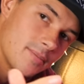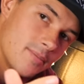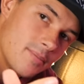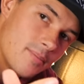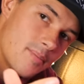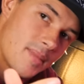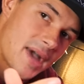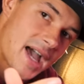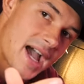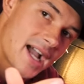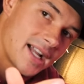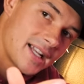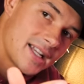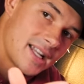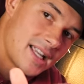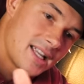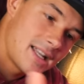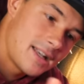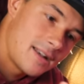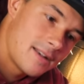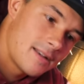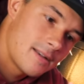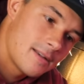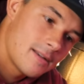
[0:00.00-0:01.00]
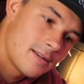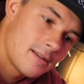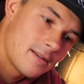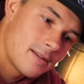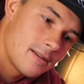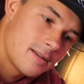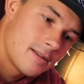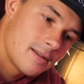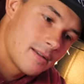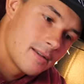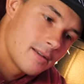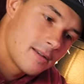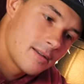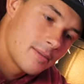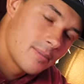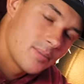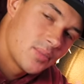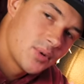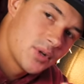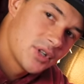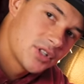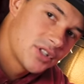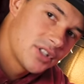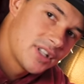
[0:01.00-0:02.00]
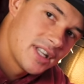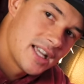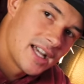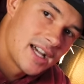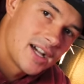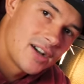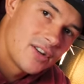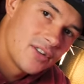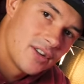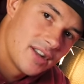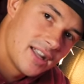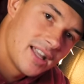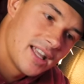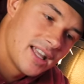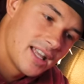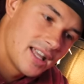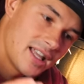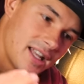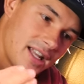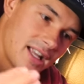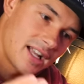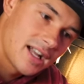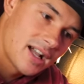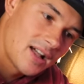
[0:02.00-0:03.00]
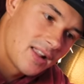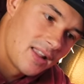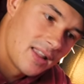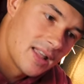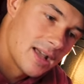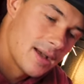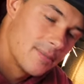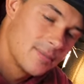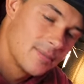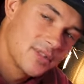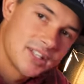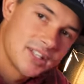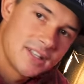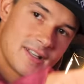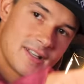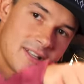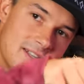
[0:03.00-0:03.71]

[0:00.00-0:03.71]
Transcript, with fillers: Magnet, push down, and it clips.